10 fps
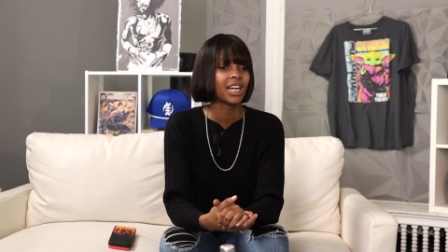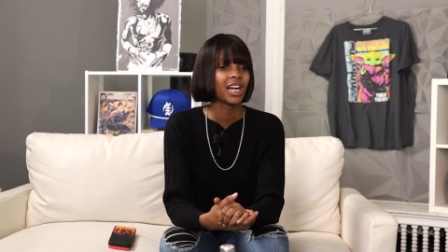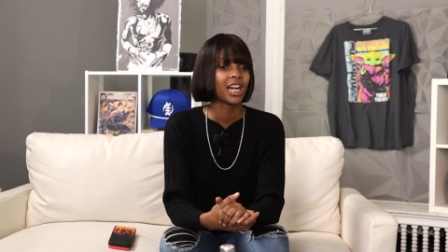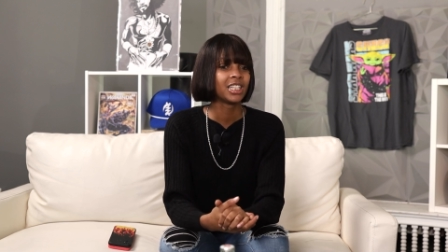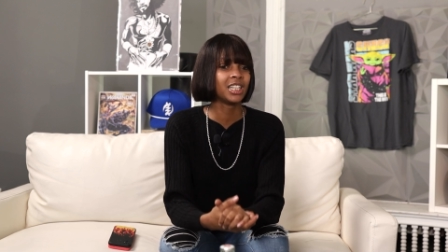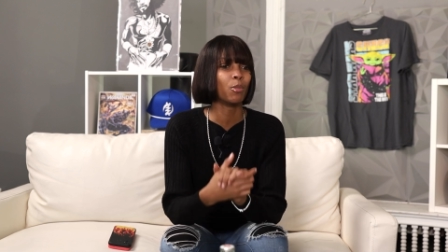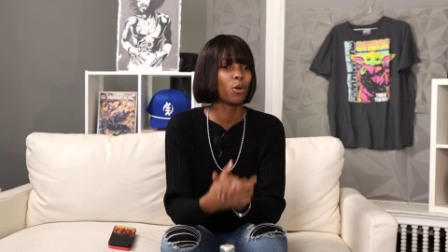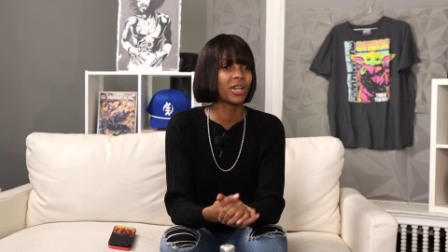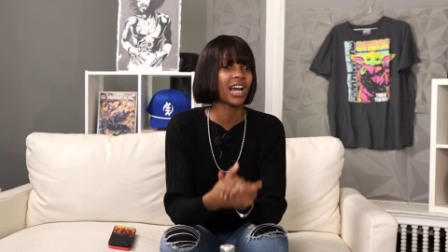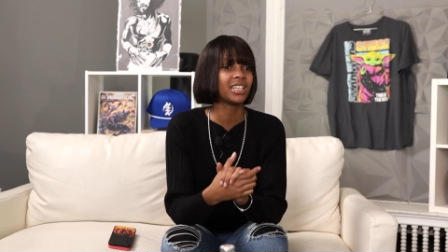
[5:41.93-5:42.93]
the
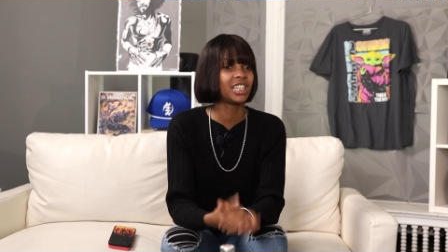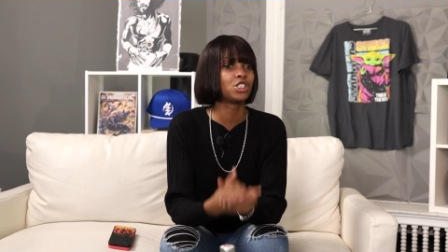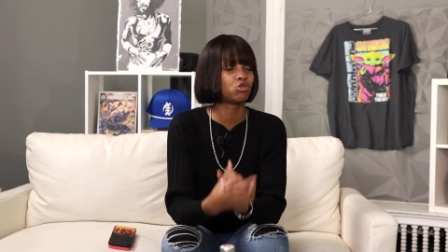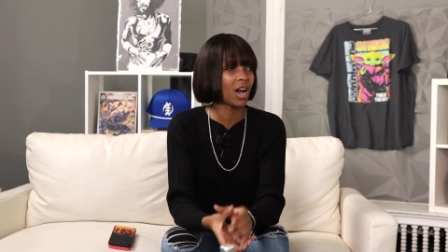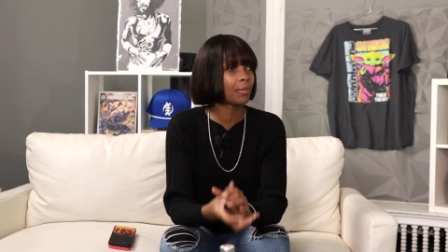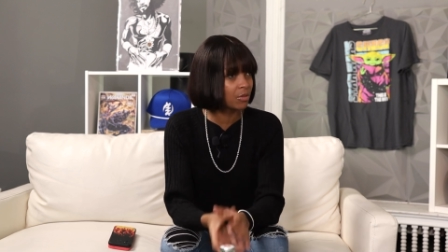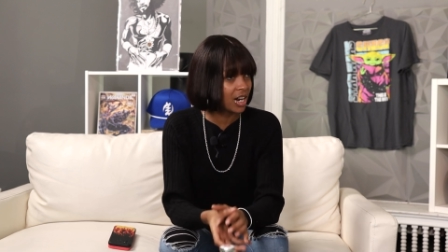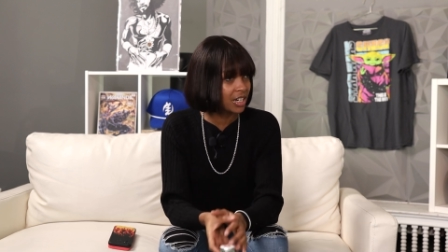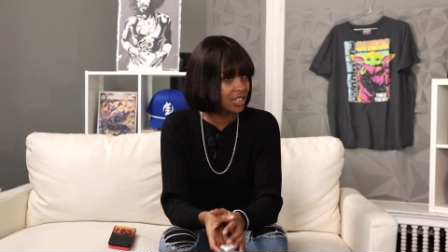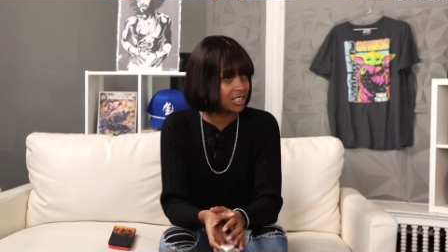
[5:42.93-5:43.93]
moment I did drop the
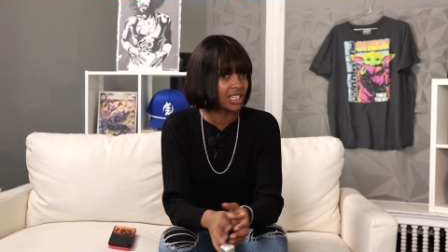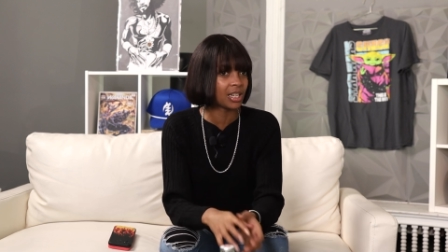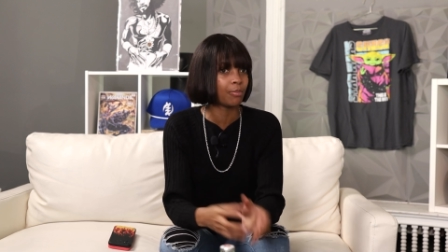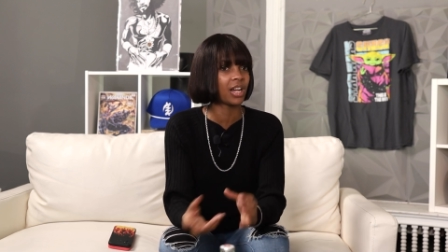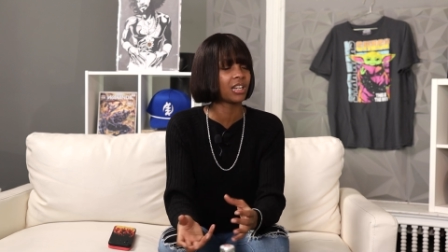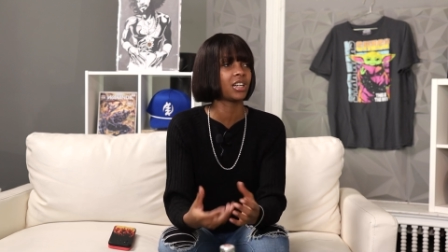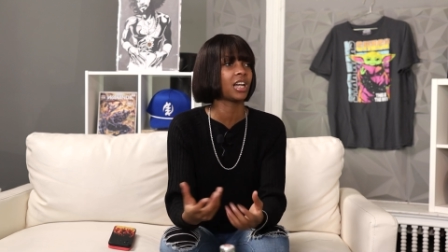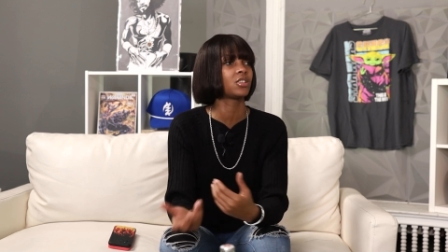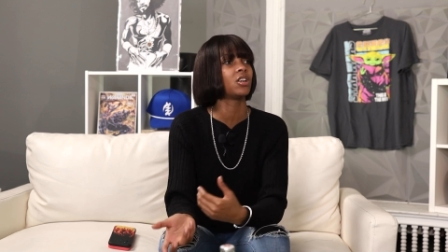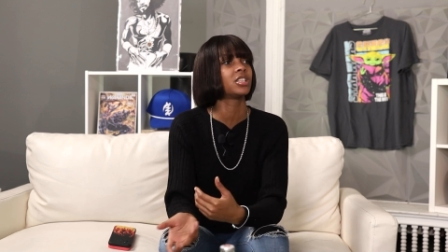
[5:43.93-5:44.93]
records, they did better than
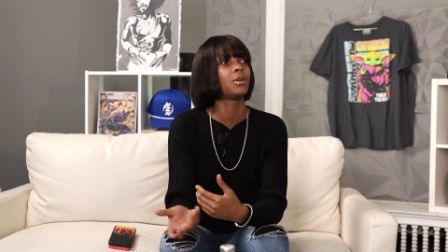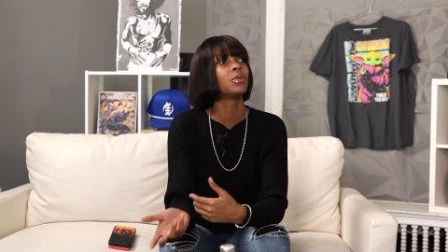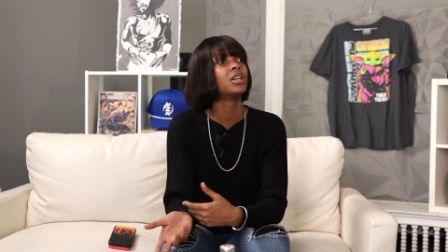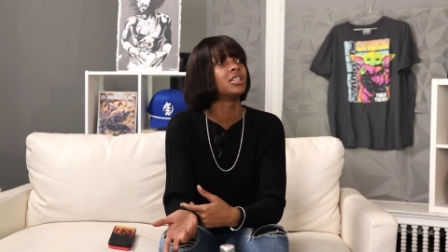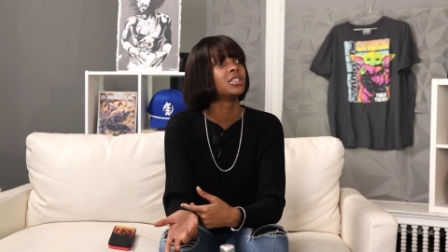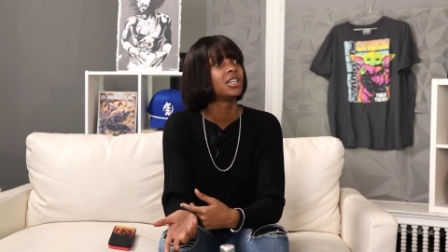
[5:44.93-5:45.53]
I thought they would.